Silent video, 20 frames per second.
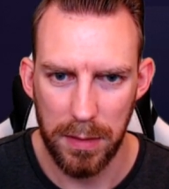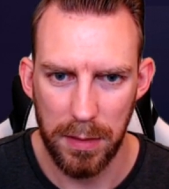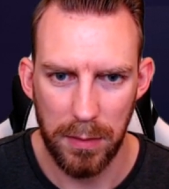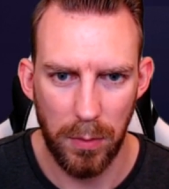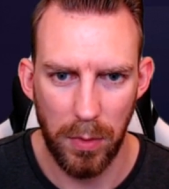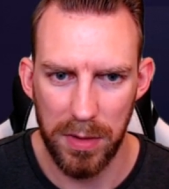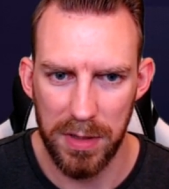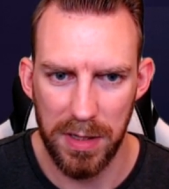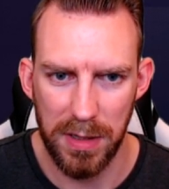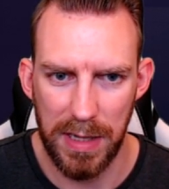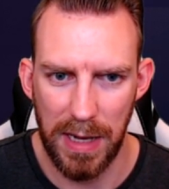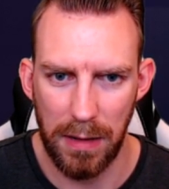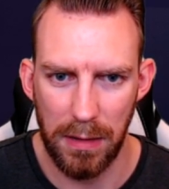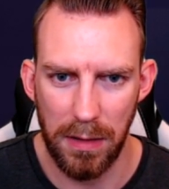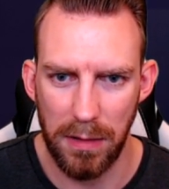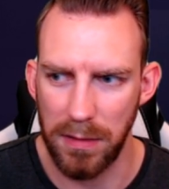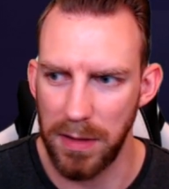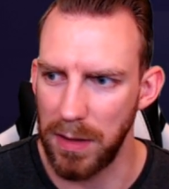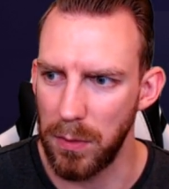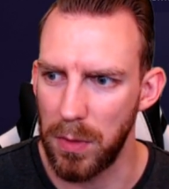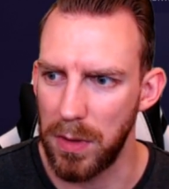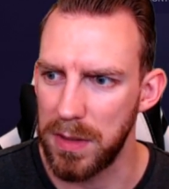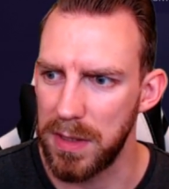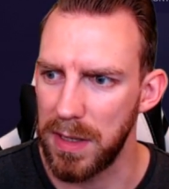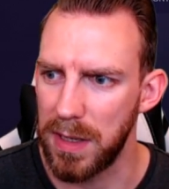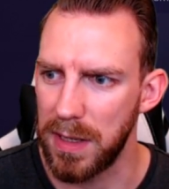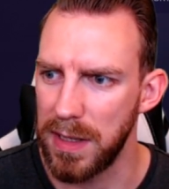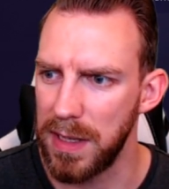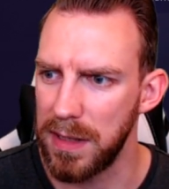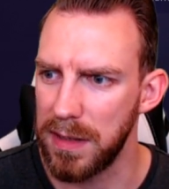What's it downloading? What's
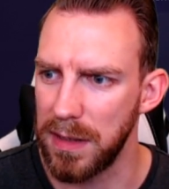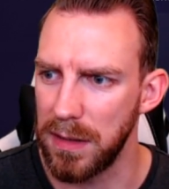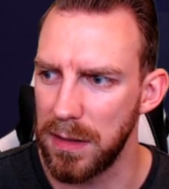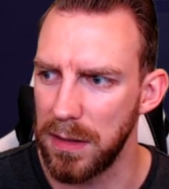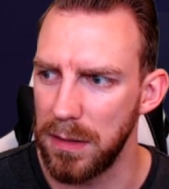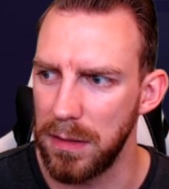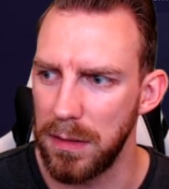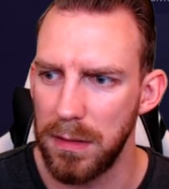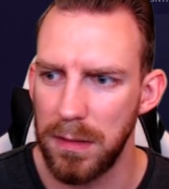it connecting to?